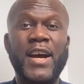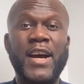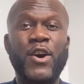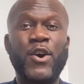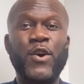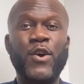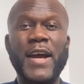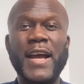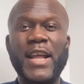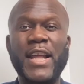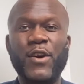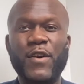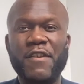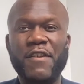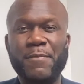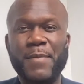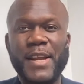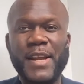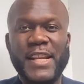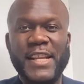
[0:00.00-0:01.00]
Oh, hello,
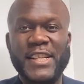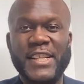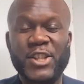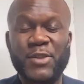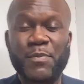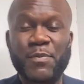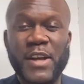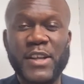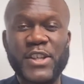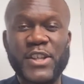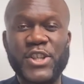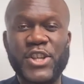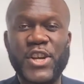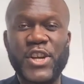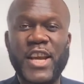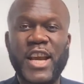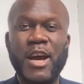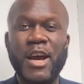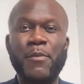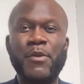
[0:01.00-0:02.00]
everybody. This is Pastor
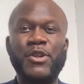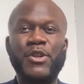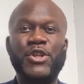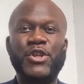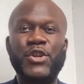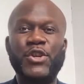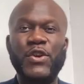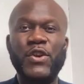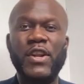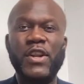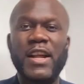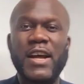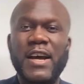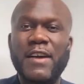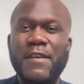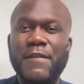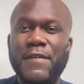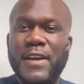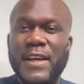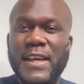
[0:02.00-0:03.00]
Seyi coming to you
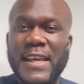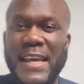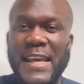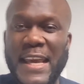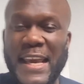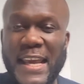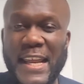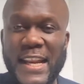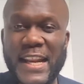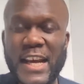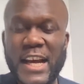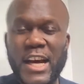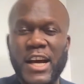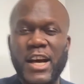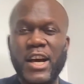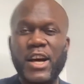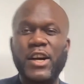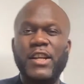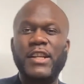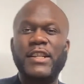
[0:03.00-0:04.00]
live again.
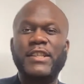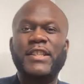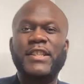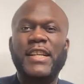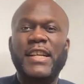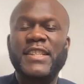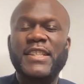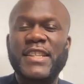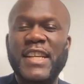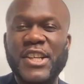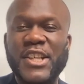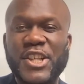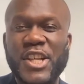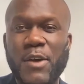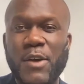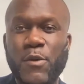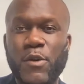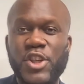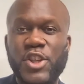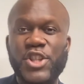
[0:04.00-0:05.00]
In today's session, I
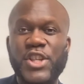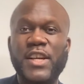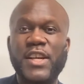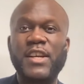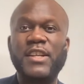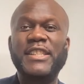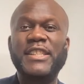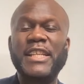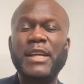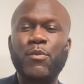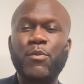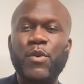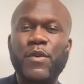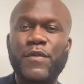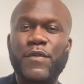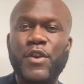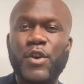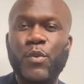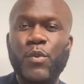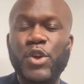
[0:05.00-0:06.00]
want to share a tip with
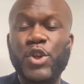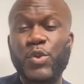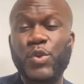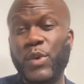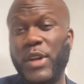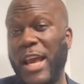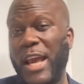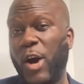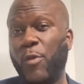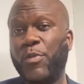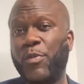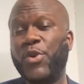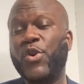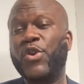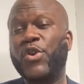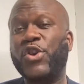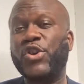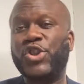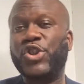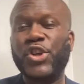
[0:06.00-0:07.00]
you which would help you on
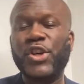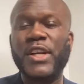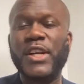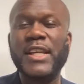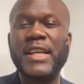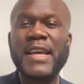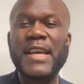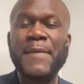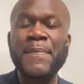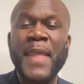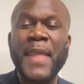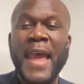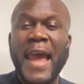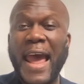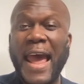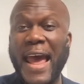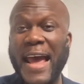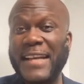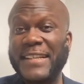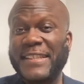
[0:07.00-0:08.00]
your journey
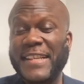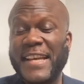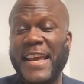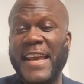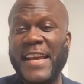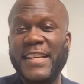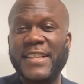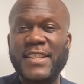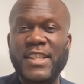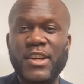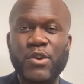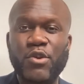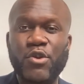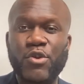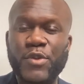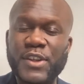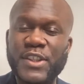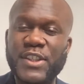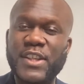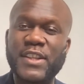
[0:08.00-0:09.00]
as a single
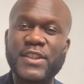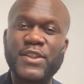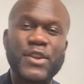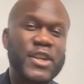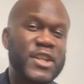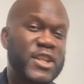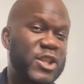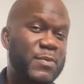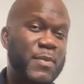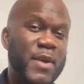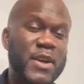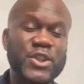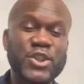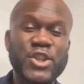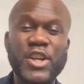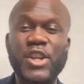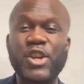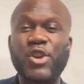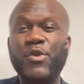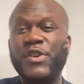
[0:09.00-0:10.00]
Christian. So, this is Pastor
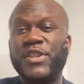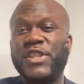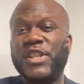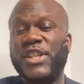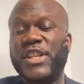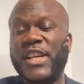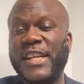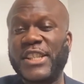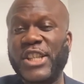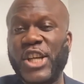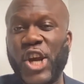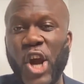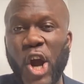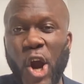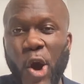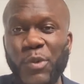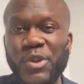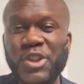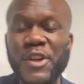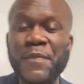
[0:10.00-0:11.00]
Seyi, the Christian dating
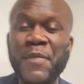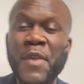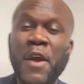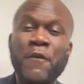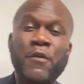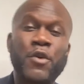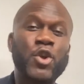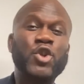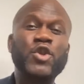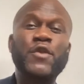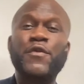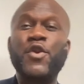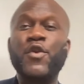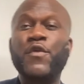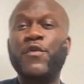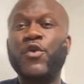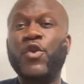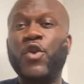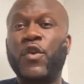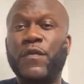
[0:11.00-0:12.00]
coach. For those of you
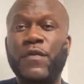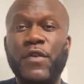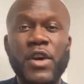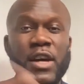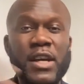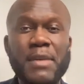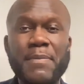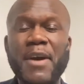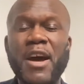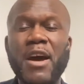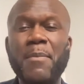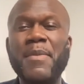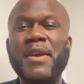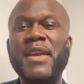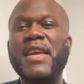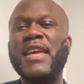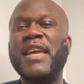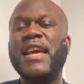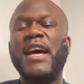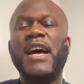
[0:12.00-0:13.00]
who have heard about me,